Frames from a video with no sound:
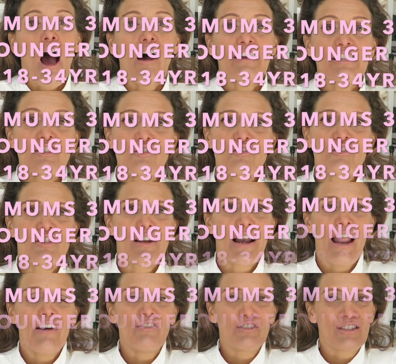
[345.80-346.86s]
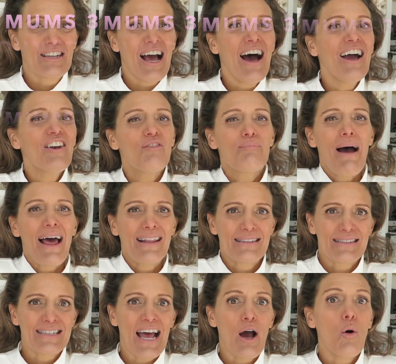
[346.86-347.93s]
our estrogen levels kind of
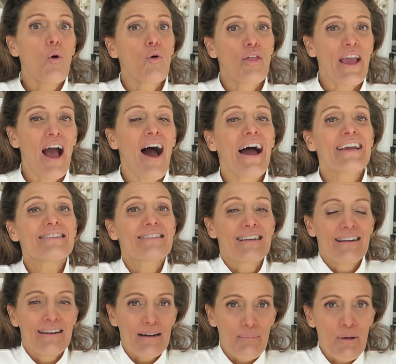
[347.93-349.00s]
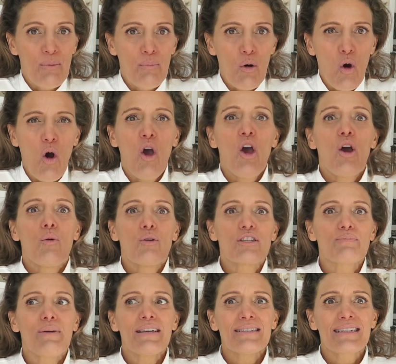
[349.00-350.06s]
balance out or they heighten a little bit more,
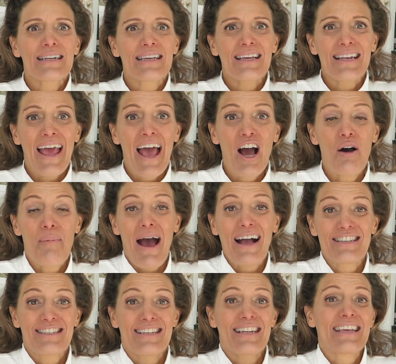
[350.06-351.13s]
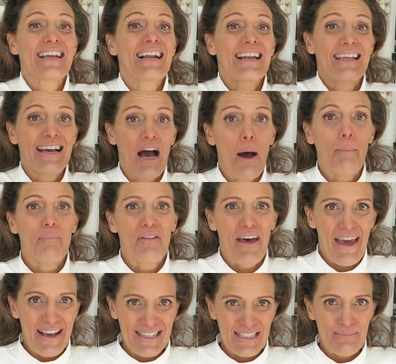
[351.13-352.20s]
which basically can help actually clear up the
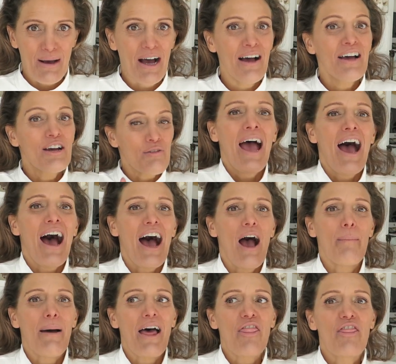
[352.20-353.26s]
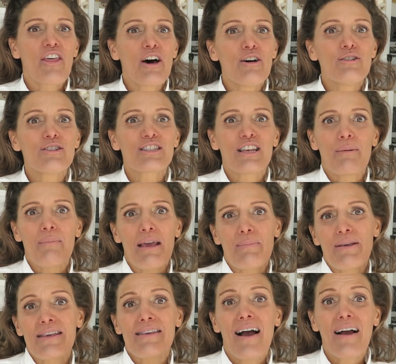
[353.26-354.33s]
eczema. And those that may
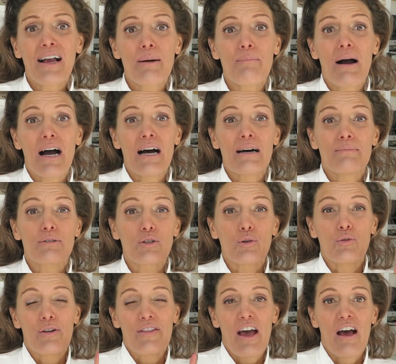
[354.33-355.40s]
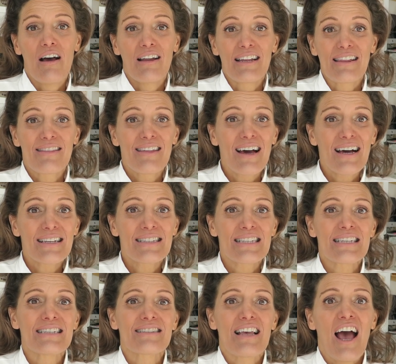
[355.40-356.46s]
be younger mums or in their early
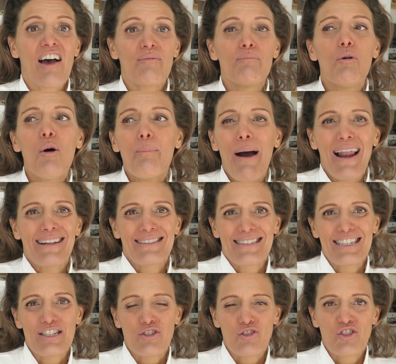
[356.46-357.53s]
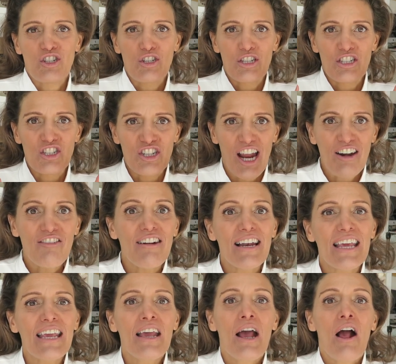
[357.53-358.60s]
30s that have more balanced estrogen
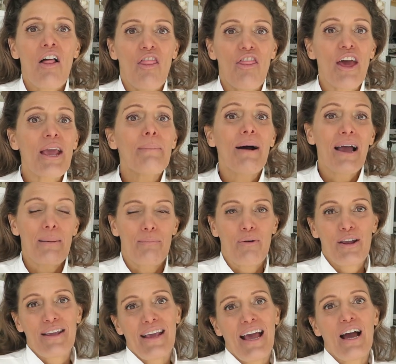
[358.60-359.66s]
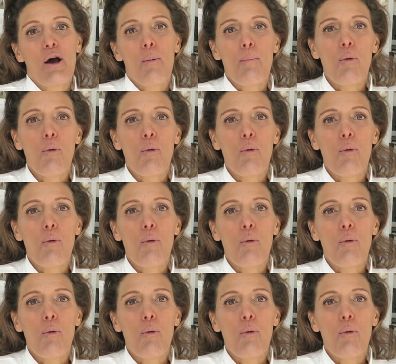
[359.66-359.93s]
generally, they might break out